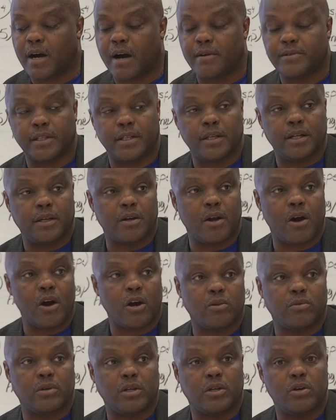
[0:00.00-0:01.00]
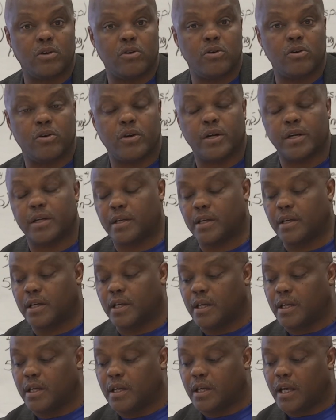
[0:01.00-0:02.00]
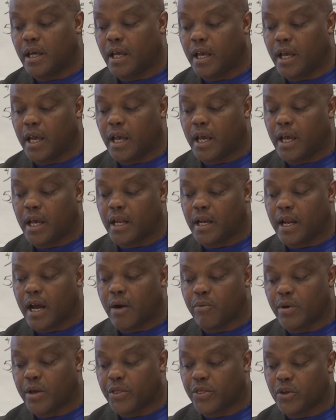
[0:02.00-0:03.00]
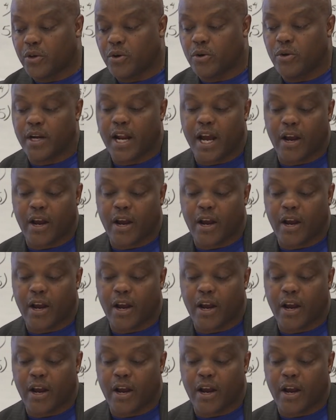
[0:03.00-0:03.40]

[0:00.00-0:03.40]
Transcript: I was in the inaugural cohort. And I went through it,